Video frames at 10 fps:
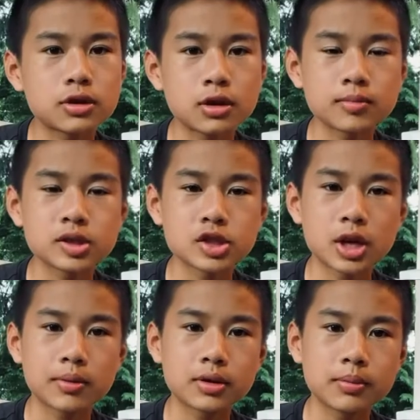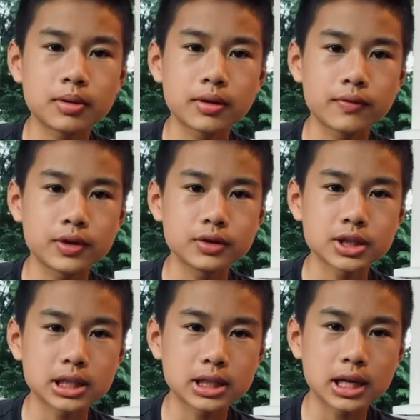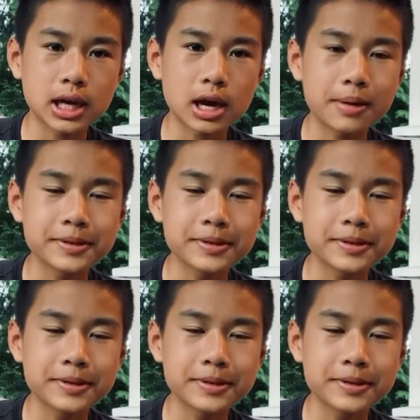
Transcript: Welcome to Chapter 1 Book Reviews, and today I'll